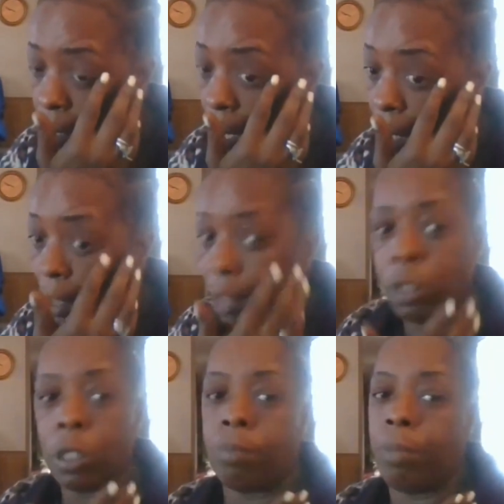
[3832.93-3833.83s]
I, it's
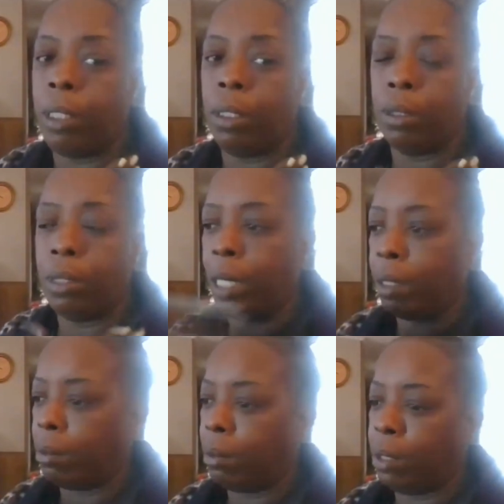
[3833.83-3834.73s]
just me, not
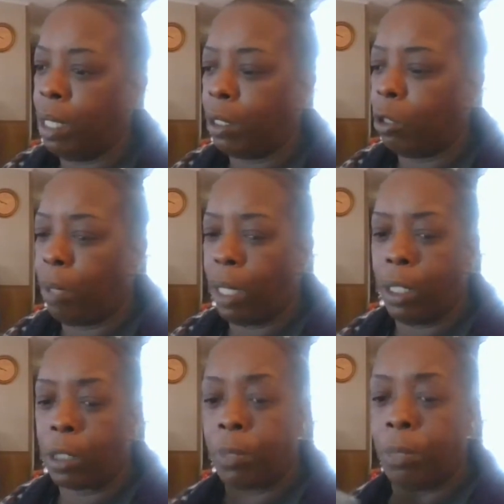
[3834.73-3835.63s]
not nobody
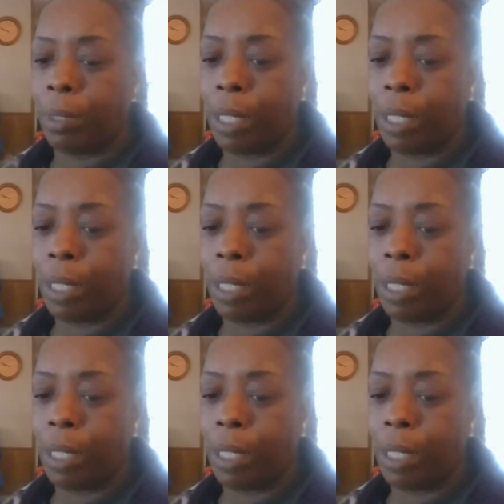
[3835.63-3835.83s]
else but me.